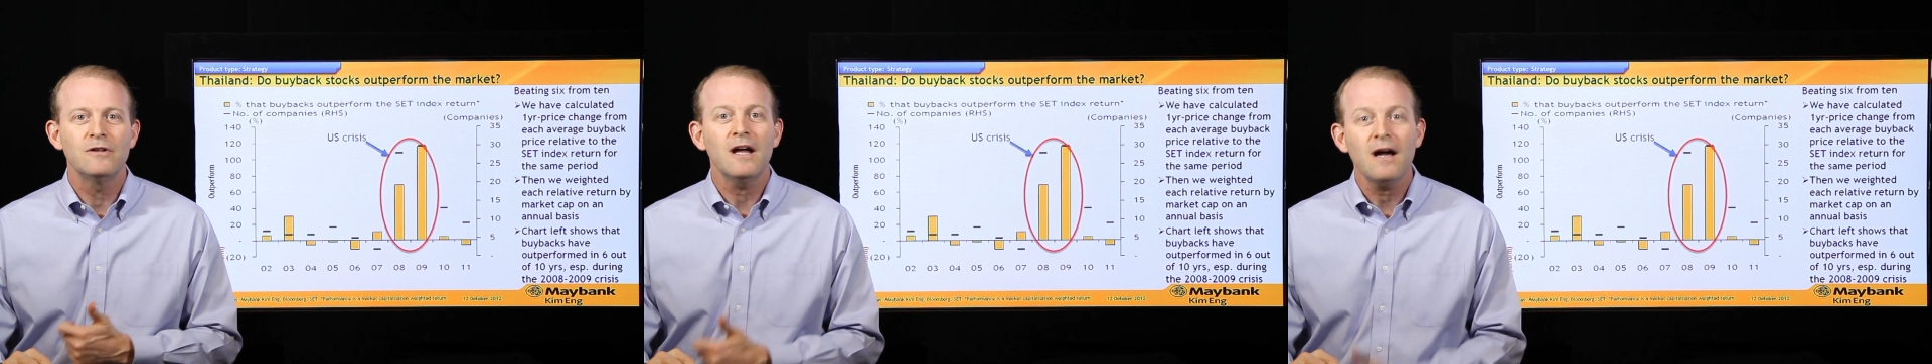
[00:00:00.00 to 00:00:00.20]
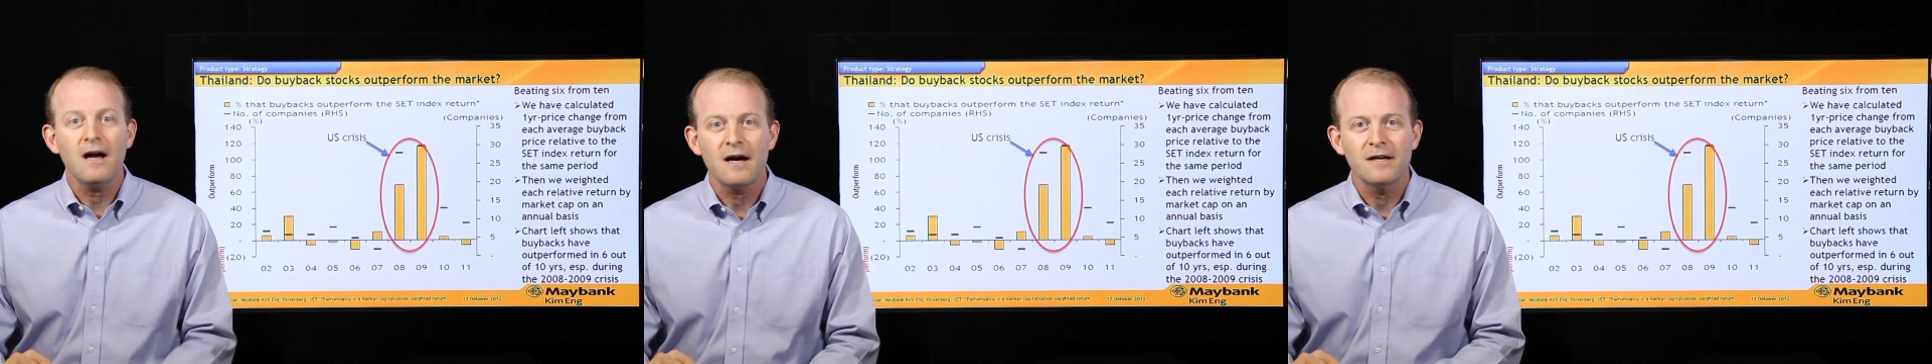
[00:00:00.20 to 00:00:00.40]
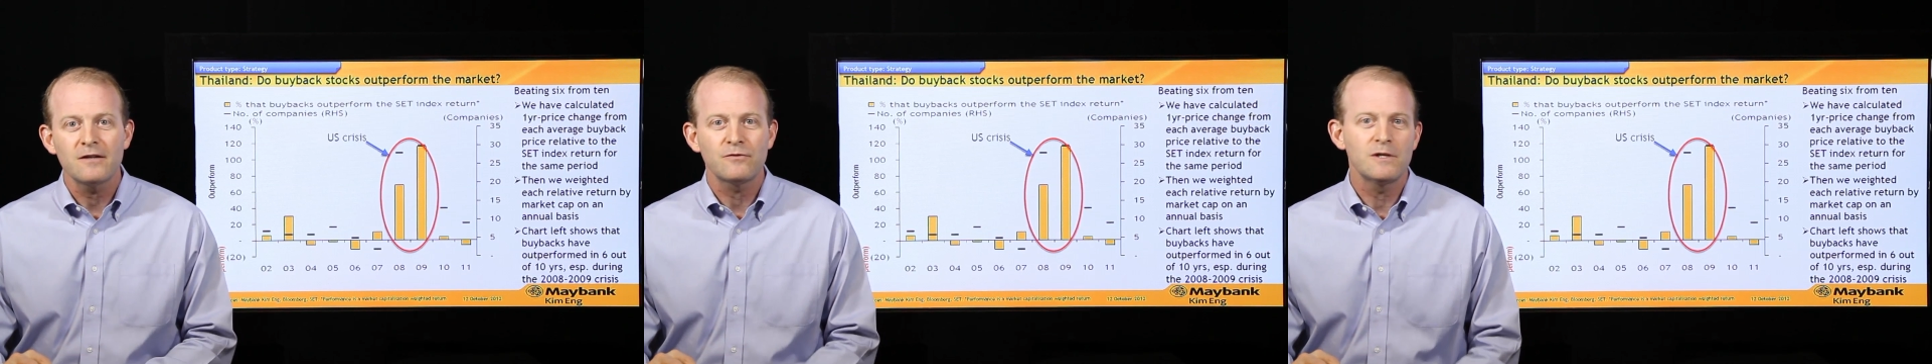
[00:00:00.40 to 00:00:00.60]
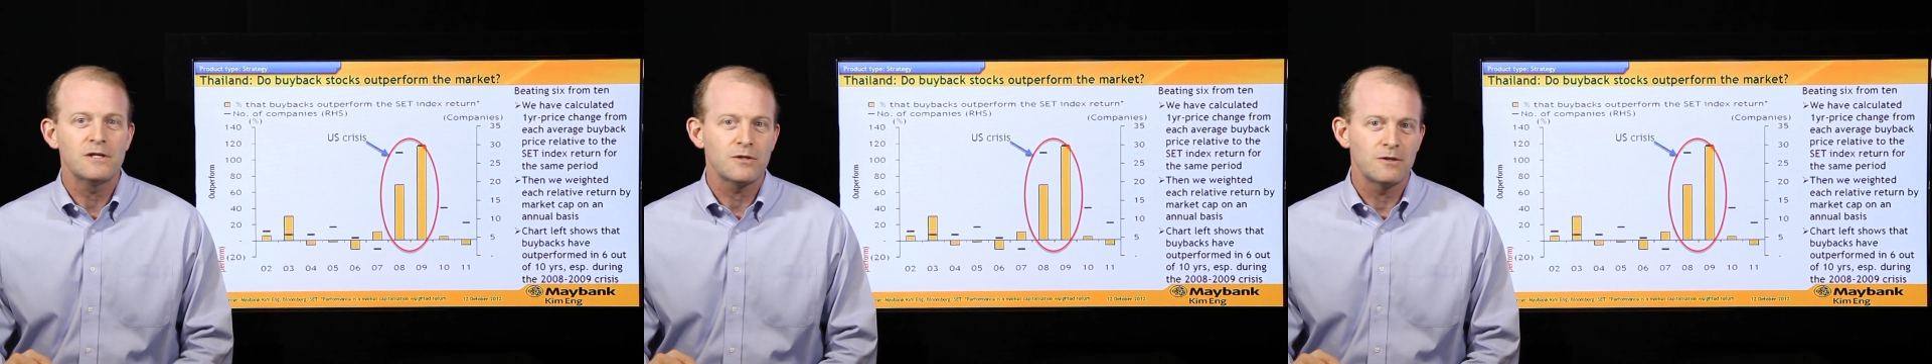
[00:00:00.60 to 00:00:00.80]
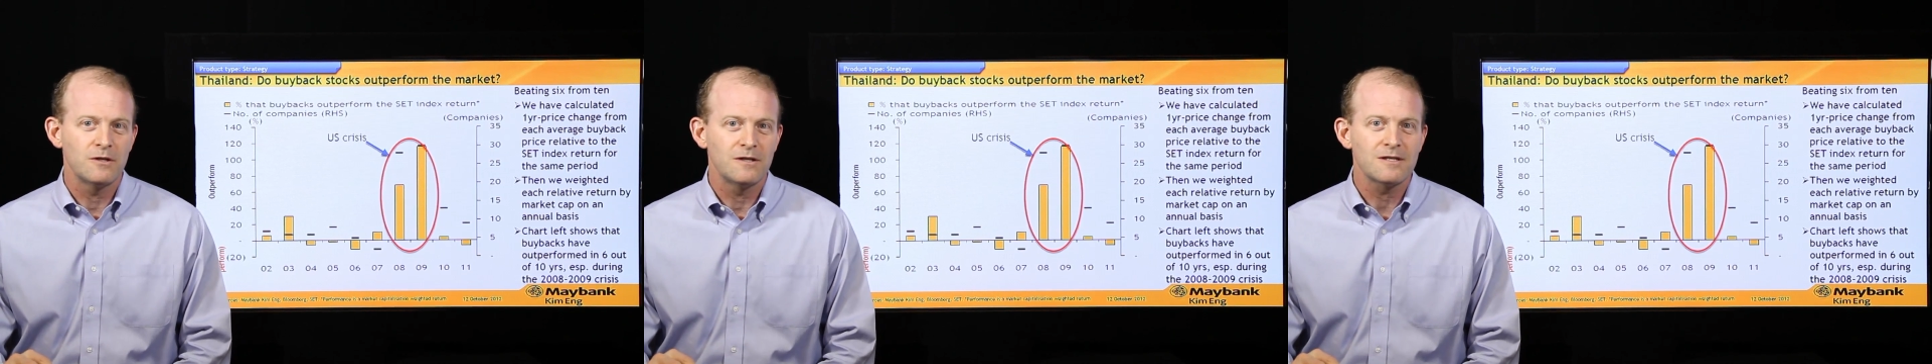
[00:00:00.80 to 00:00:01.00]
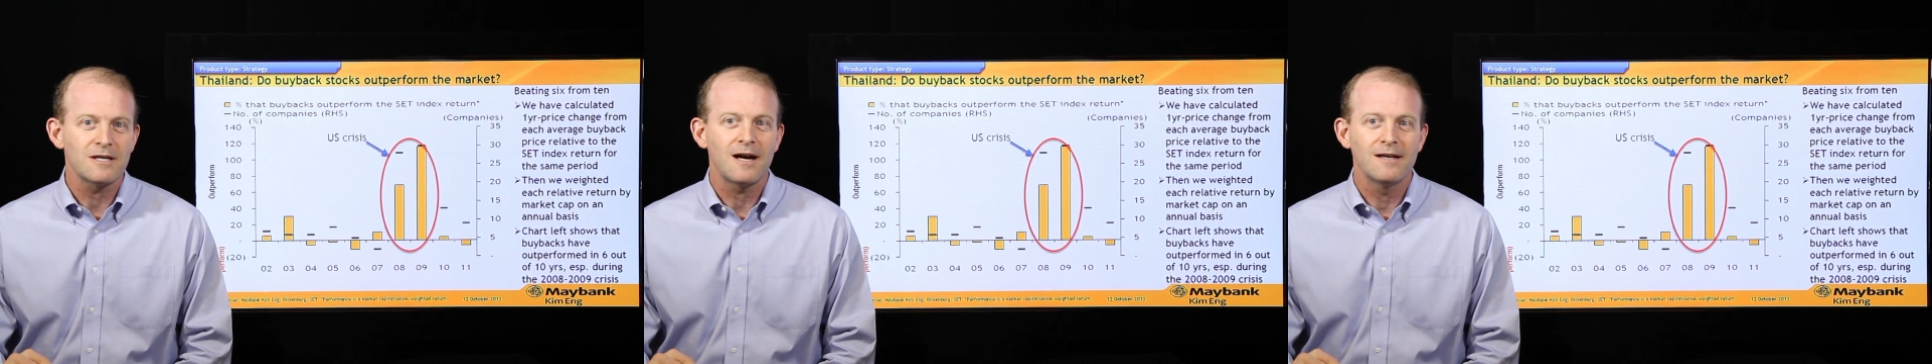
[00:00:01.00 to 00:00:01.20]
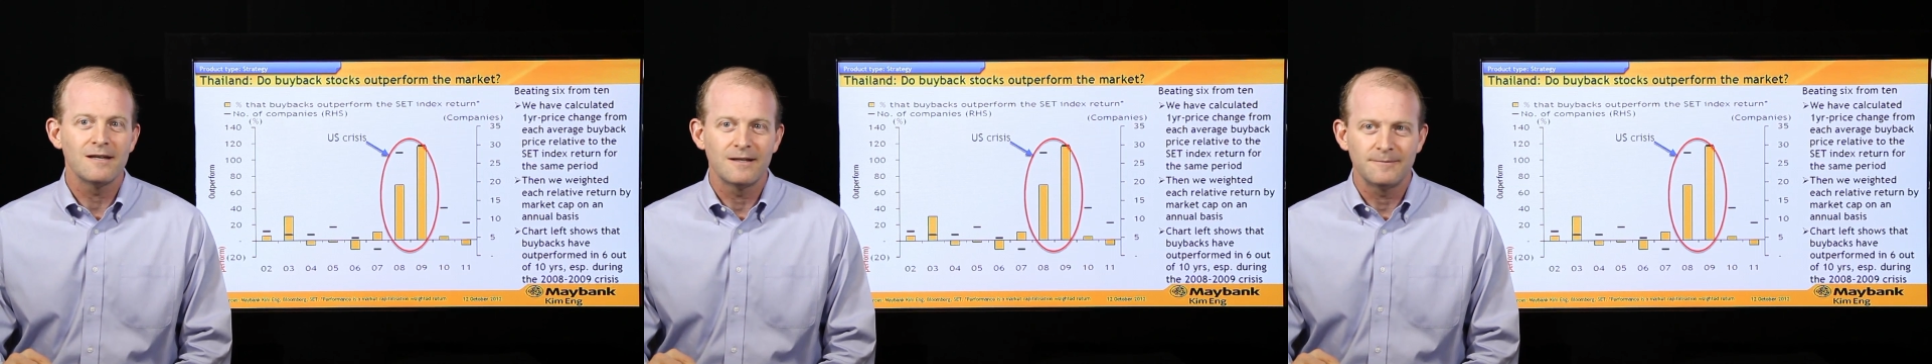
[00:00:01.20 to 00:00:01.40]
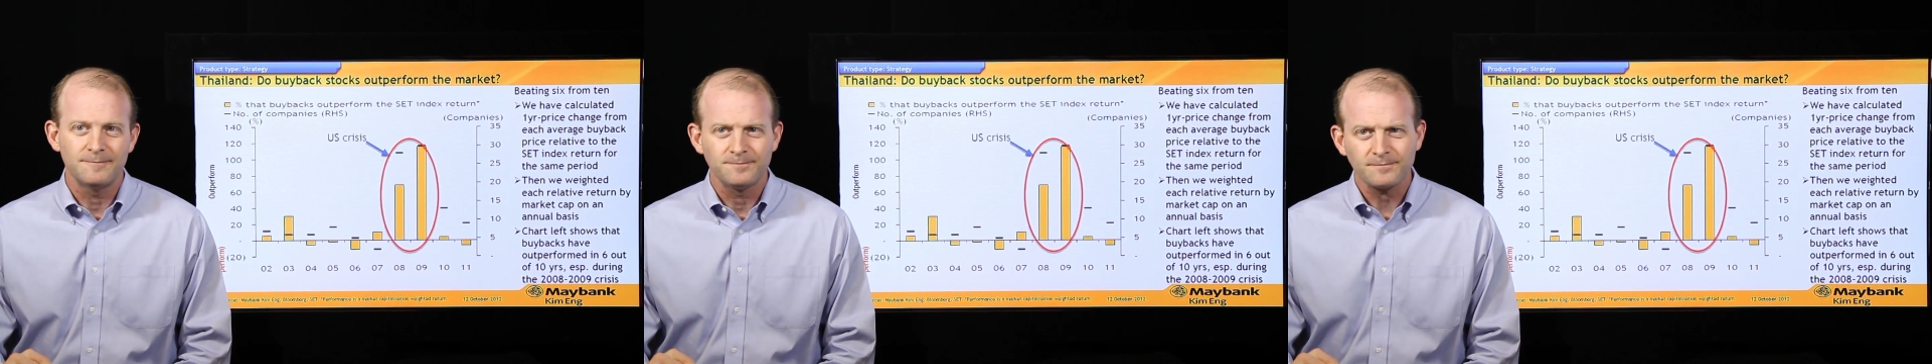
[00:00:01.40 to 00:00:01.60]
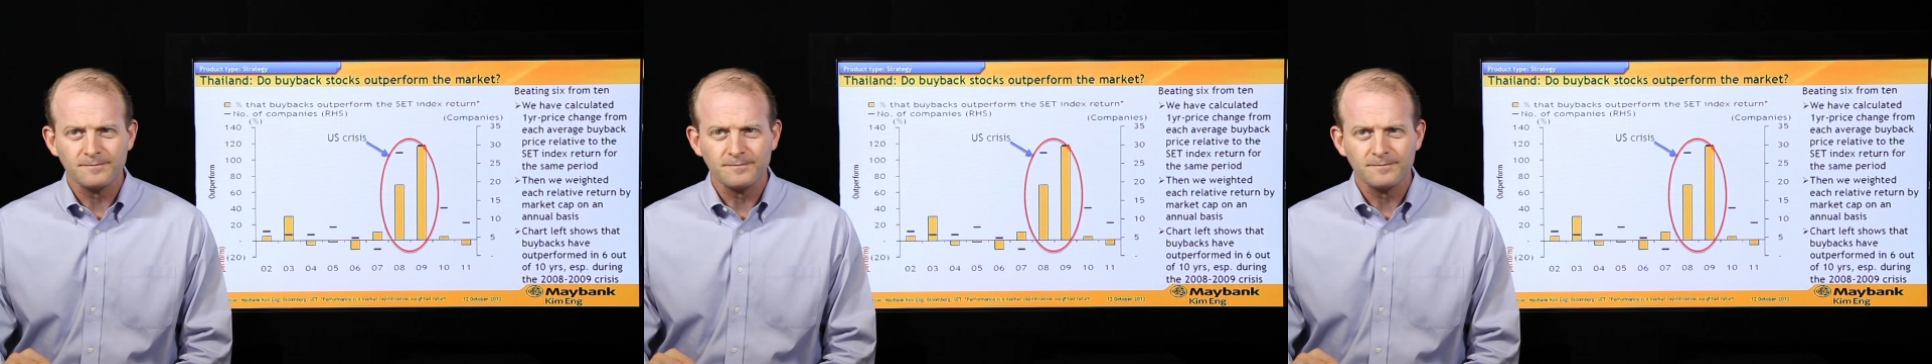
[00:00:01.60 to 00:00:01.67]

the highest return in Thailand.